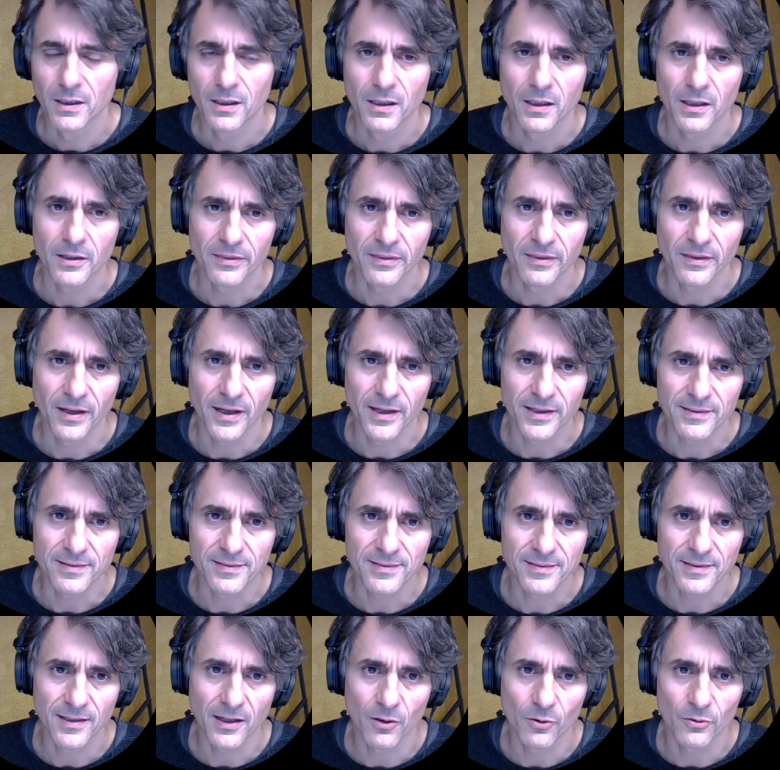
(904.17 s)
nice
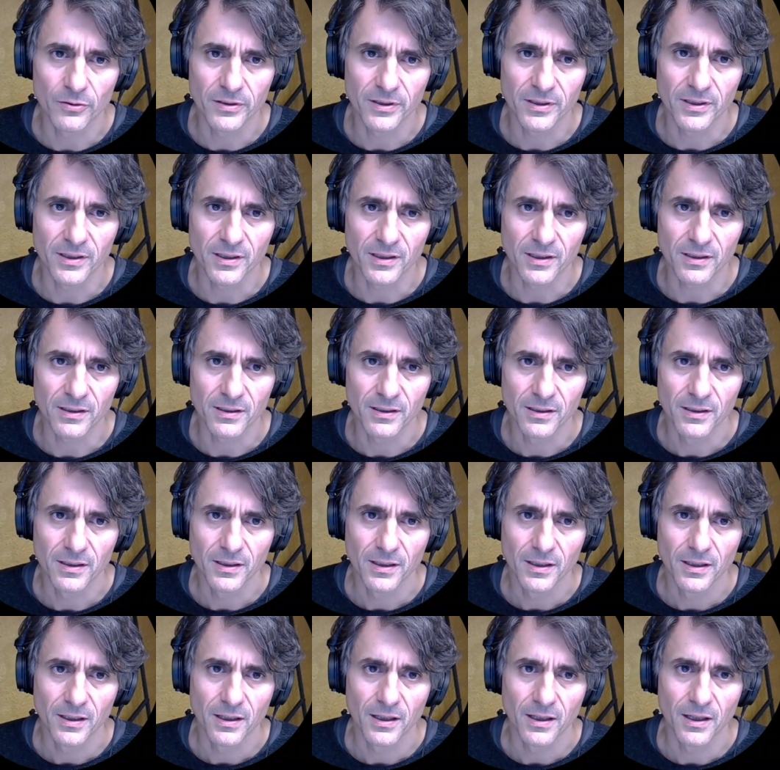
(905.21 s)
sounding
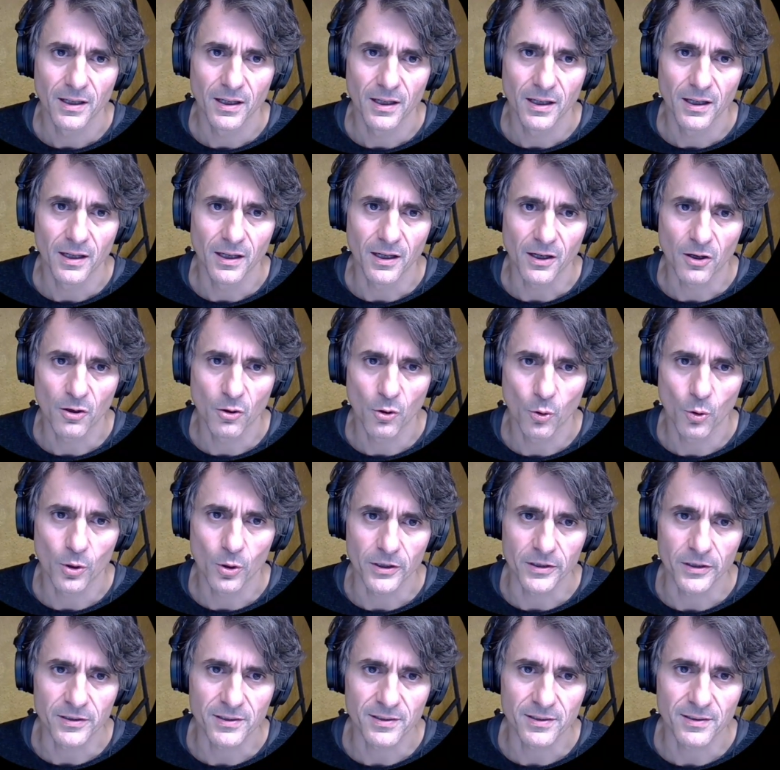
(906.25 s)

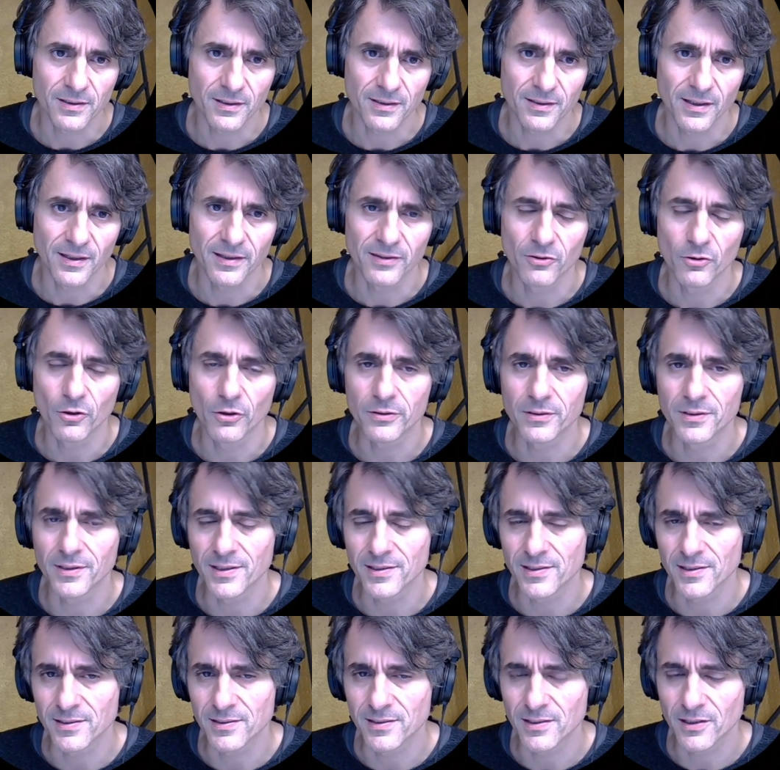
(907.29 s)
chords that are not
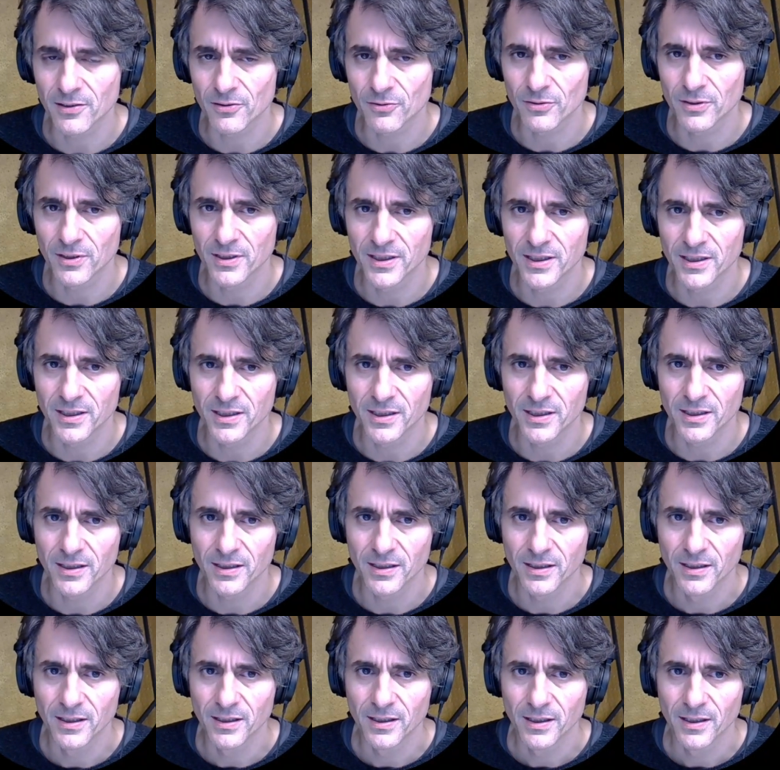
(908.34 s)
necessarily
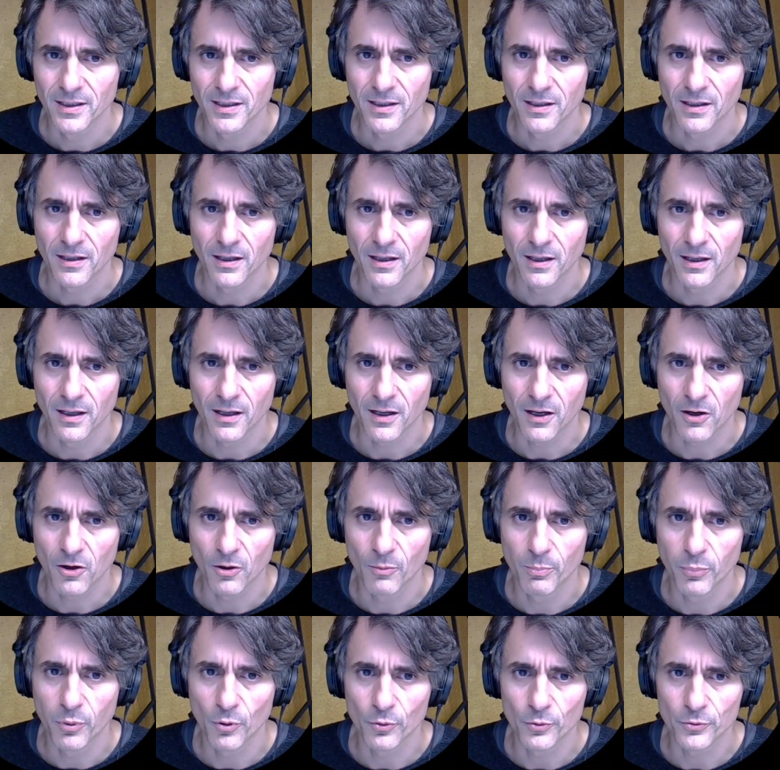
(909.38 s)

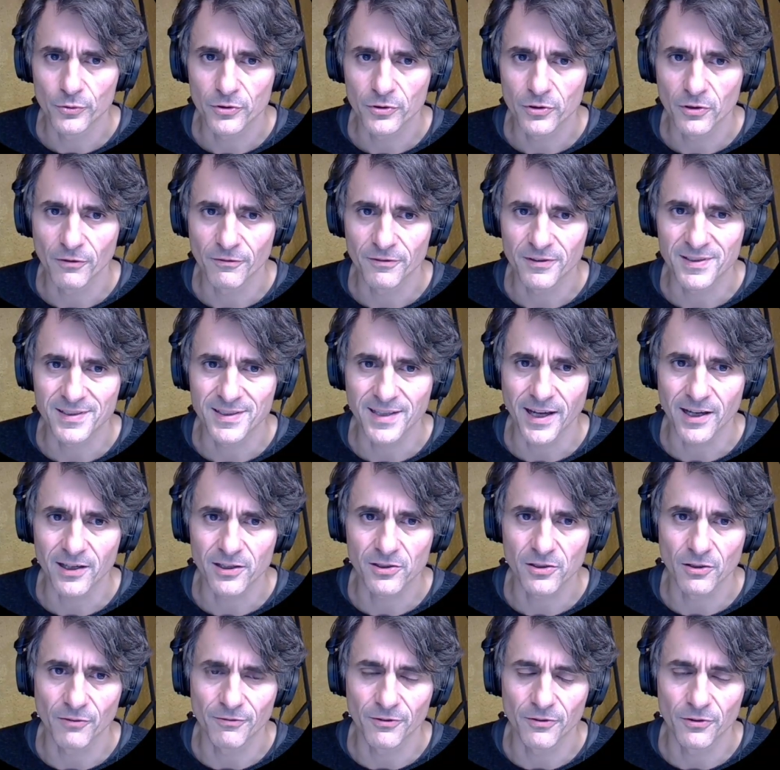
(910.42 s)
composed of stacks
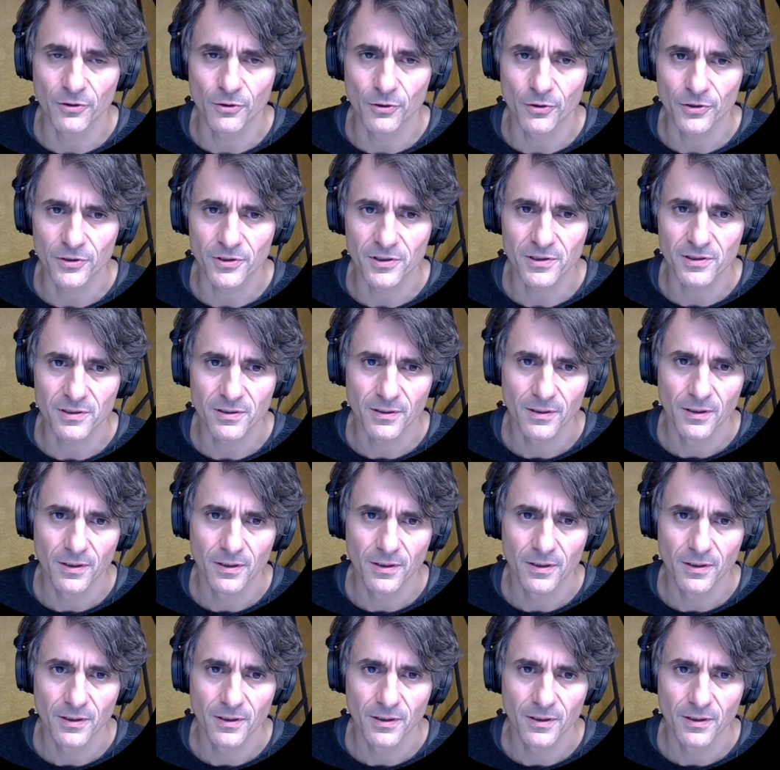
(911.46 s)
of thirds,